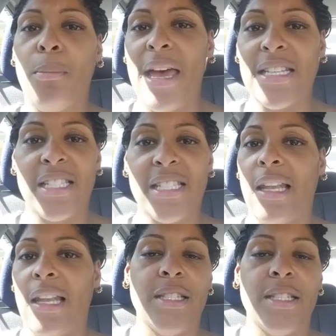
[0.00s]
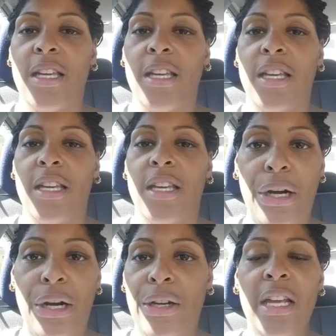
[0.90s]
messy and lines can
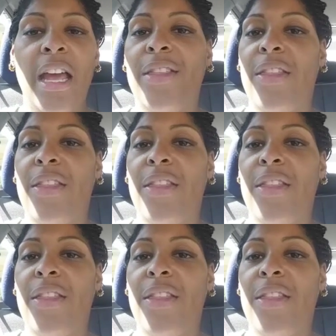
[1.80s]
get blurred,